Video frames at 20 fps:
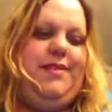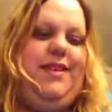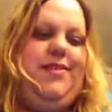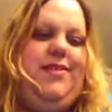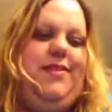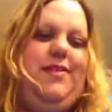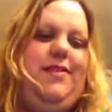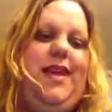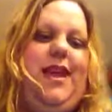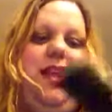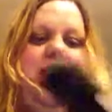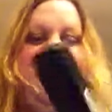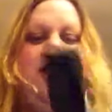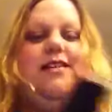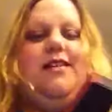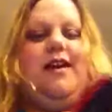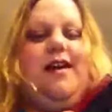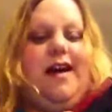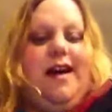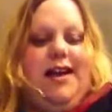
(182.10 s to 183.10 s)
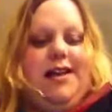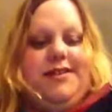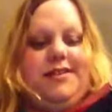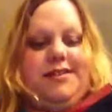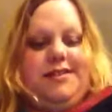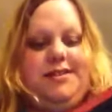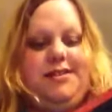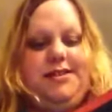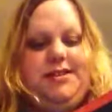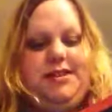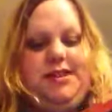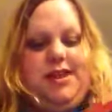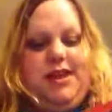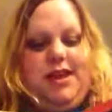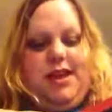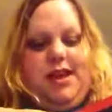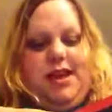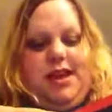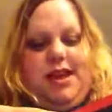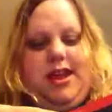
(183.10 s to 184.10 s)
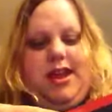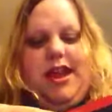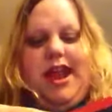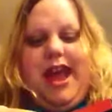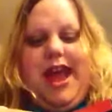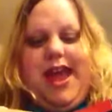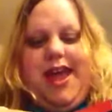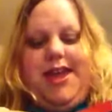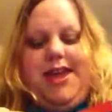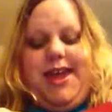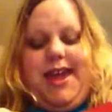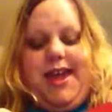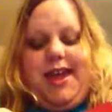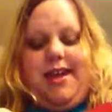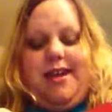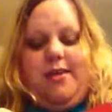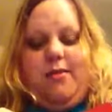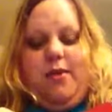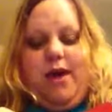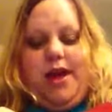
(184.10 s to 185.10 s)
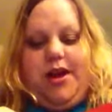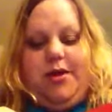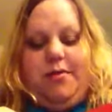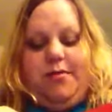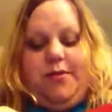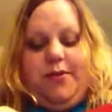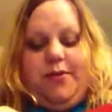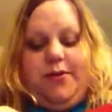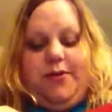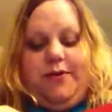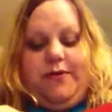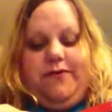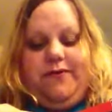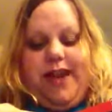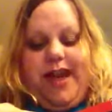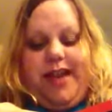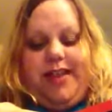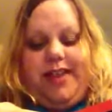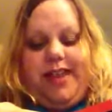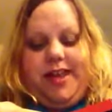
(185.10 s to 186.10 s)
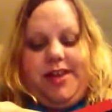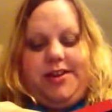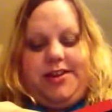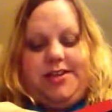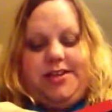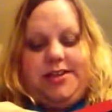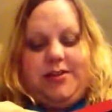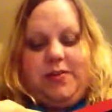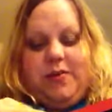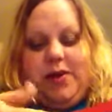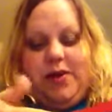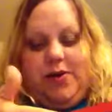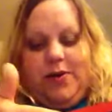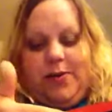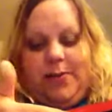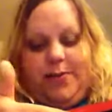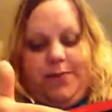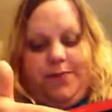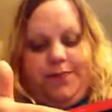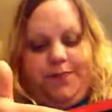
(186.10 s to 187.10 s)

So then I got an Eye Care Waterproof Eyeliner Duo,